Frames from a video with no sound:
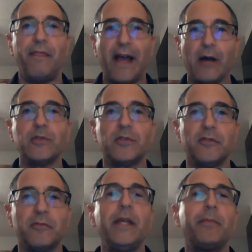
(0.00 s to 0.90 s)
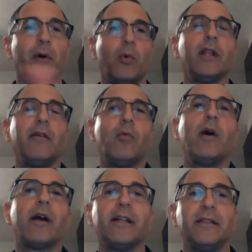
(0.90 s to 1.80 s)
thousands of people will have
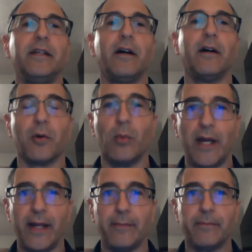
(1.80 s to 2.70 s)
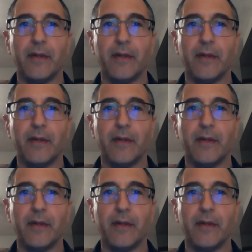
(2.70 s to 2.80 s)
wanted it the other way.